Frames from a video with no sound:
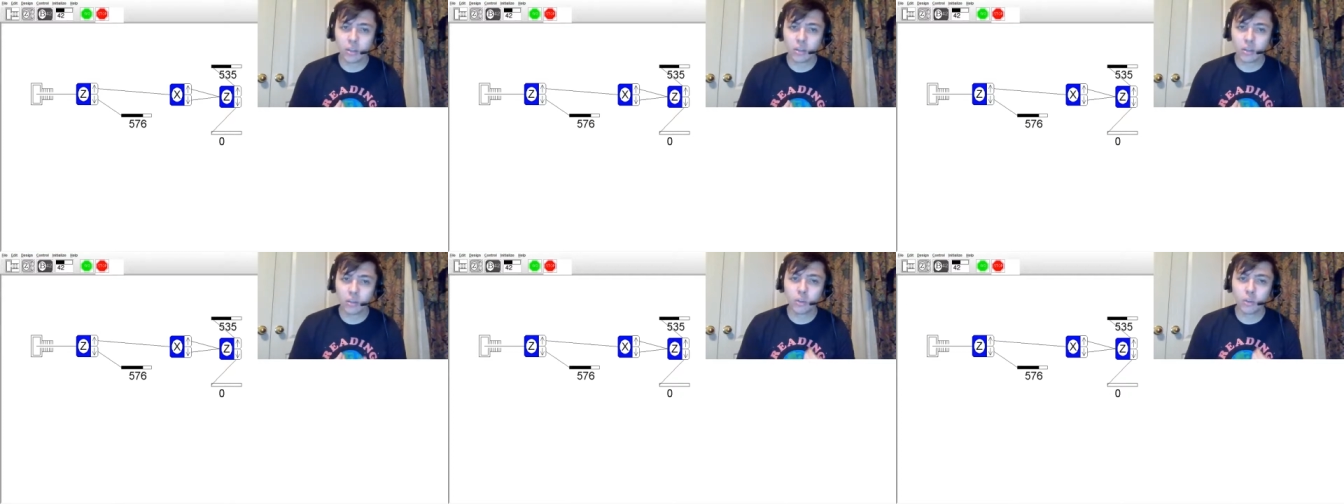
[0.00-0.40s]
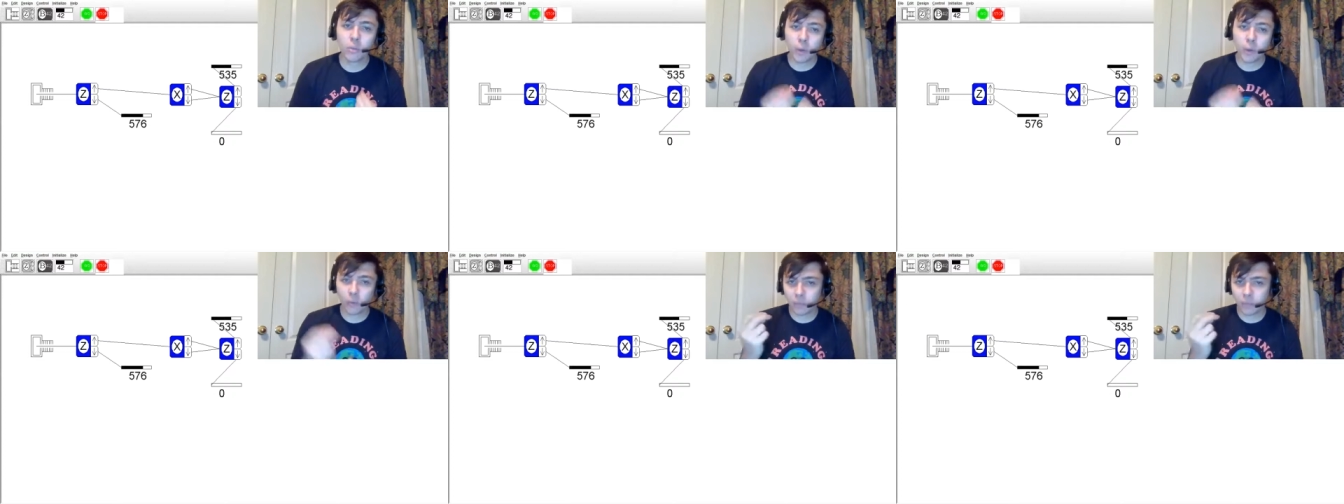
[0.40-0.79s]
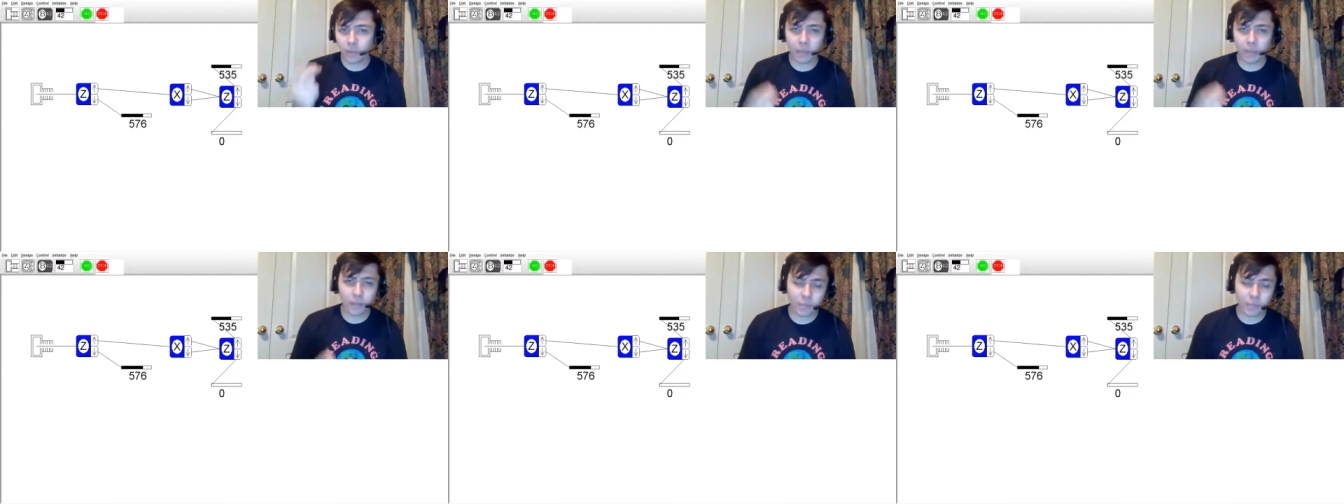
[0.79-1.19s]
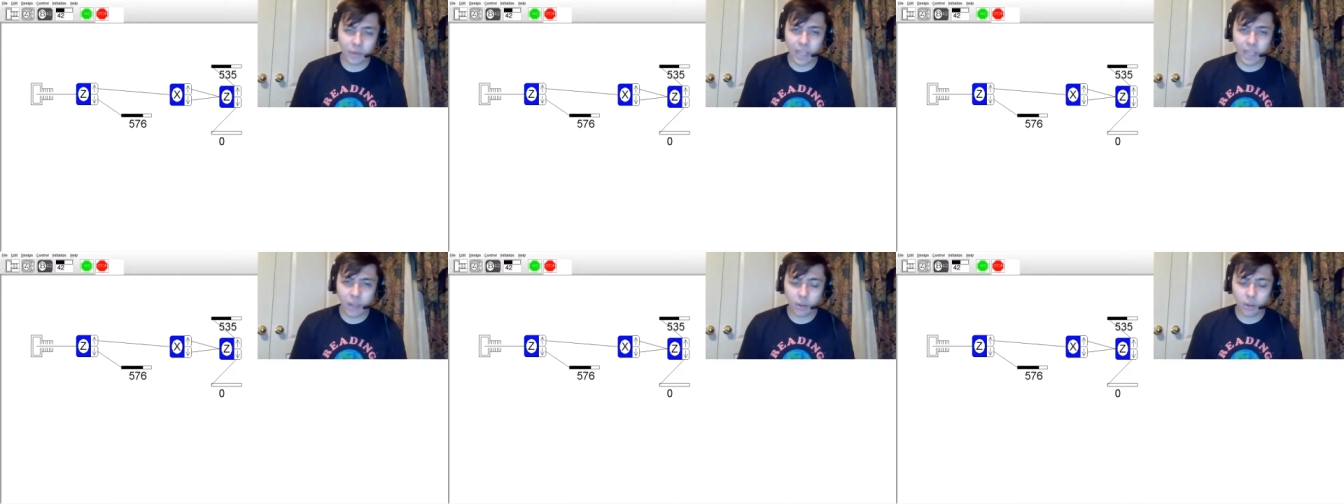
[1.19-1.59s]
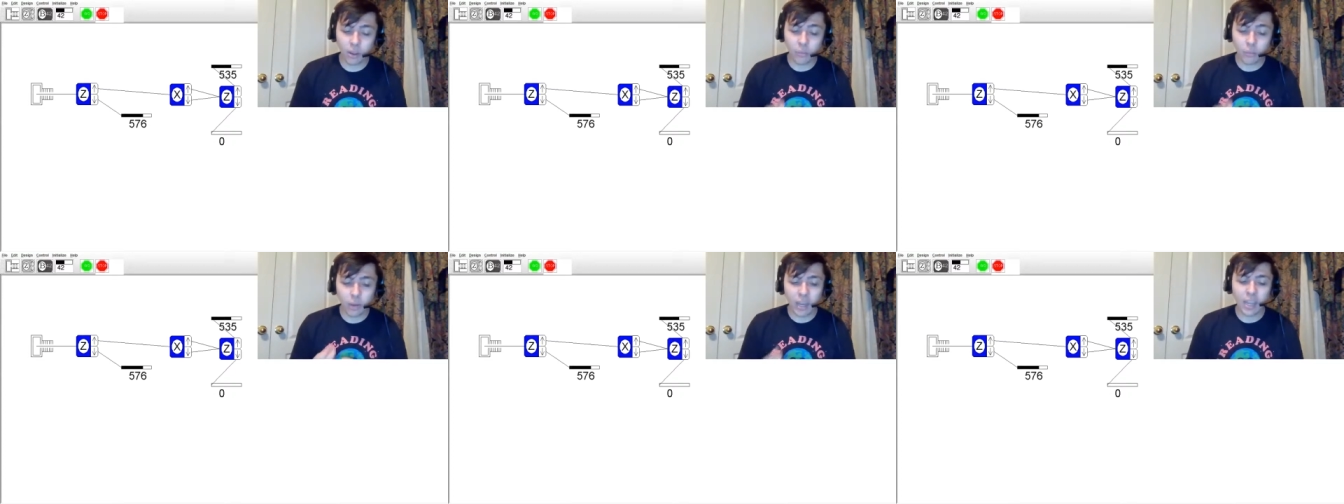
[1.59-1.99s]
to both spin up and spin down,
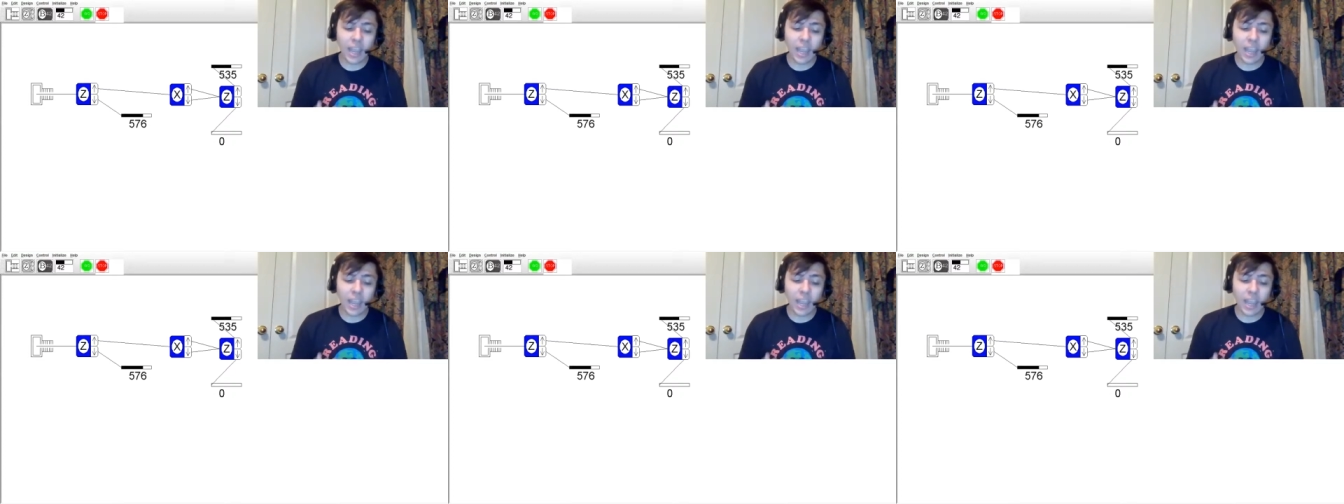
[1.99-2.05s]
right?